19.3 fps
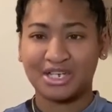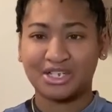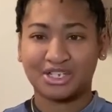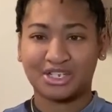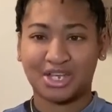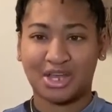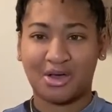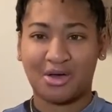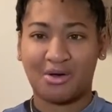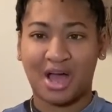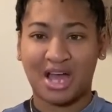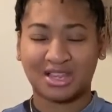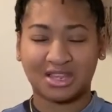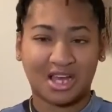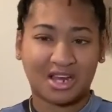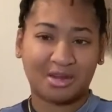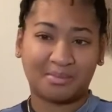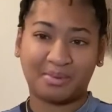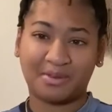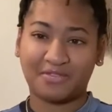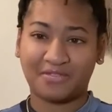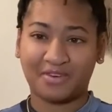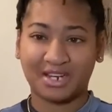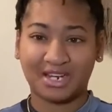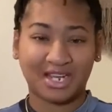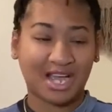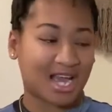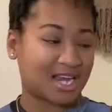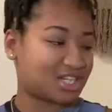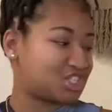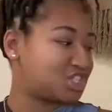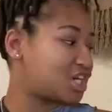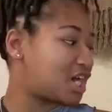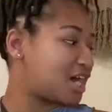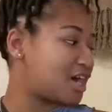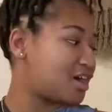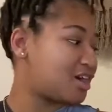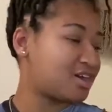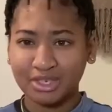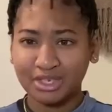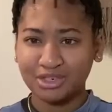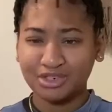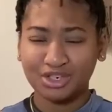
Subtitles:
So I thought it'd be fun to kind of share